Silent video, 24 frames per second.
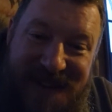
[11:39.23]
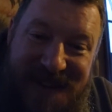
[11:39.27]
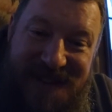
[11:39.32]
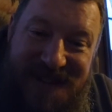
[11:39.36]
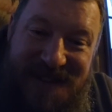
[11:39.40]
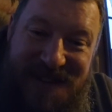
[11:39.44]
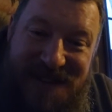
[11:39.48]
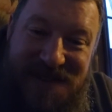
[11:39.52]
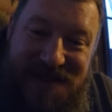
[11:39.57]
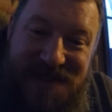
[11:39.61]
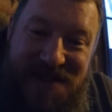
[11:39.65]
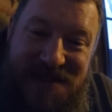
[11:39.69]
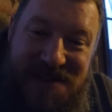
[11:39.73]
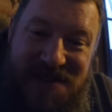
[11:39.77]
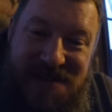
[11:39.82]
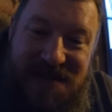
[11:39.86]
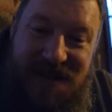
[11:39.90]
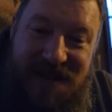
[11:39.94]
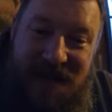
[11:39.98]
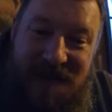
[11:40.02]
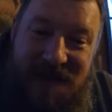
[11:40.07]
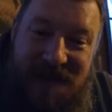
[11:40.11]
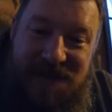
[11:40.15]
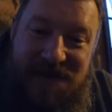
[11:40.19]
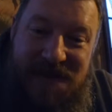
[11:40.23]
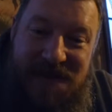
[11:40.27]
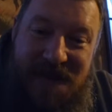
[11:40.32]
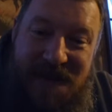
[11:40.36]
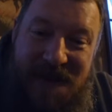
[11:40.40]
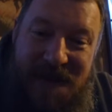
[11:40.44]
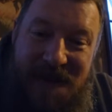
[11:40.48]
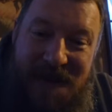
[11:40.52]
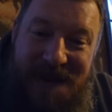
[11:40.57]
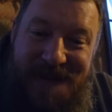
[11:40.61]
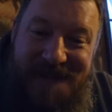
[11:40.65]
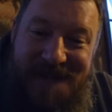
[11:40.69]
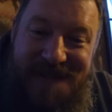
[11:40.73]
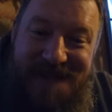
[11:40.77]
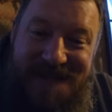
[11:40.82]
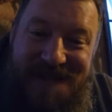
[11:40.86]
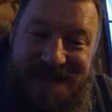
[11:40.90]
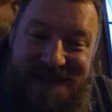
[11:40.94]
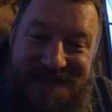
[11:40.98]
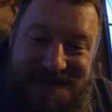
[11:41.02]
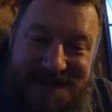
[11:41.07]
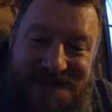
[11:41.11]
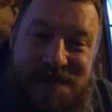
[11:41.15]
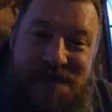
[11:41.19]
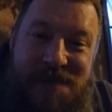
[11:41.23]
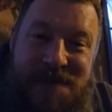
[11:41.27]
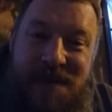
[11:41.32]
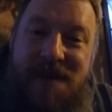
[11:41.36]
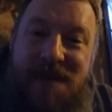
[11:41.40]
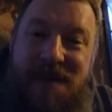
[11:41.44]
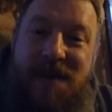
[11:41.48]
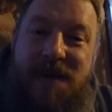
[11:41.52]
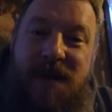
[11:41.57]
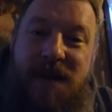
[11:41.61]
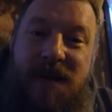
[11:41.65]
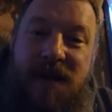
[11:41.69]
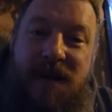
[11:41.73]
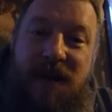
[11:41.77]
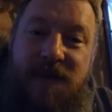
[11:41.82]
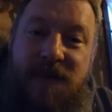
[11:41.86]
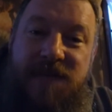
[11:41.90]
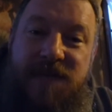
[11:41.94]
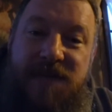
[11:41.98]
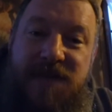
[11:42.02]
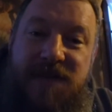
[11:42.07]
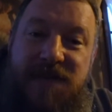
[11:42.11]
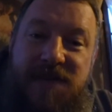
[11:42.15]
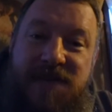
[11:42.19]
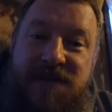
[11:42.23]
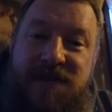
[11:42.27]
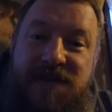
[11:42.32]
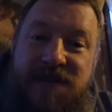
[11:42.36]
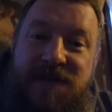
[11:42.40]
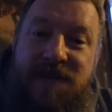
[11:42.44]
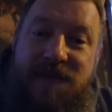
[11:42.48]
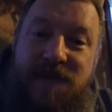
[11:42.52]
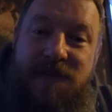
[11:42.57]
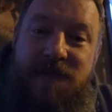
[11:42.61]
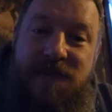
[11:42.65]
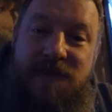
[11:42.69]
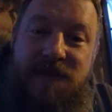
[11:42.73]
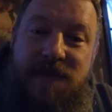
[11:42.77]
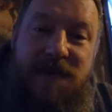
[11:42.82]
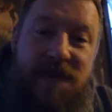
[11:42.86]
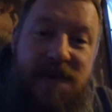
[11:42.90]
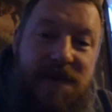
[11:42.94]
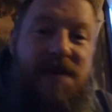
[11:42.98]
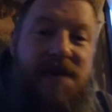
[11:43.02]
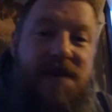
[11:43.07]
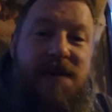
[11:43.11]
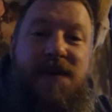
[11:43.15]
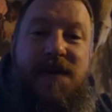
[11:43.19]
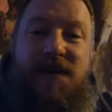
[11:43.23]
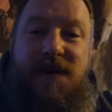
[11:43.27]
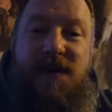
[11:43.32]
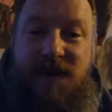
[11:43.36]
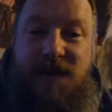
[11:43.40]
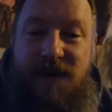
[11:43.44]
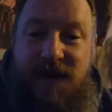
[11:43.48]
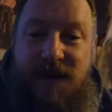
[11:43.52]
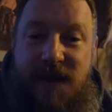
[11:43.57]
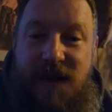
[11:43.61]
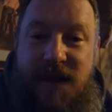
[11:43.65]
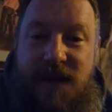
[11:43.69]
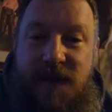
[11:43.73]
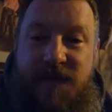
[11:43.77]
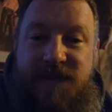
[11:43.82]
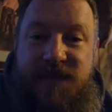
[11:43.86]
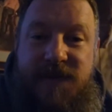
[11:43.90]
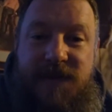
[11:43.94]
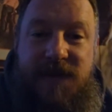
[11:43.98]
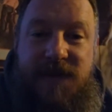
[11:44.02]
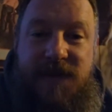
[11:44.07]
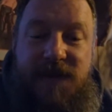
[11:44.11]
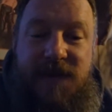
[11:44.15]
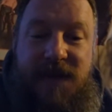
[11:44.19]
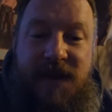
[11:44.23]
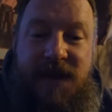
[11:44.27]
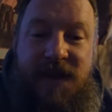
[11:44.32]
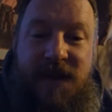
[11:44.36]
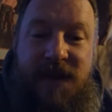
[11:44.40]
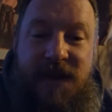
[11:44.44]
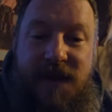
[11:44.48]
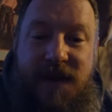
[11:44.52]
Jesus loves us all. I love Jesus. Absolutely.